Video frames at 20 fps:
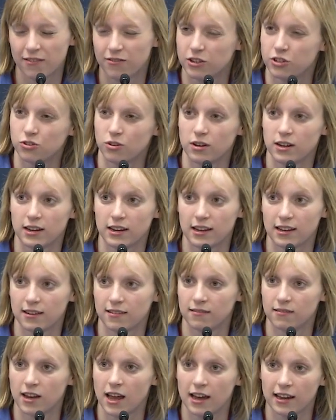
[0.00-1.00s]
of enjoying it,
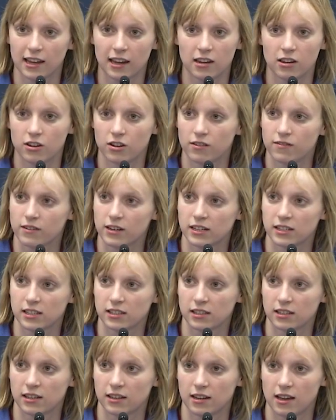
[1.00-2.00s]
not getting
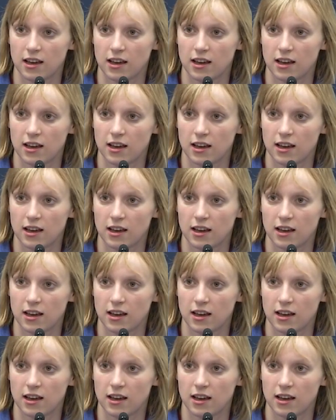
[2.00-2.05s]
nervous.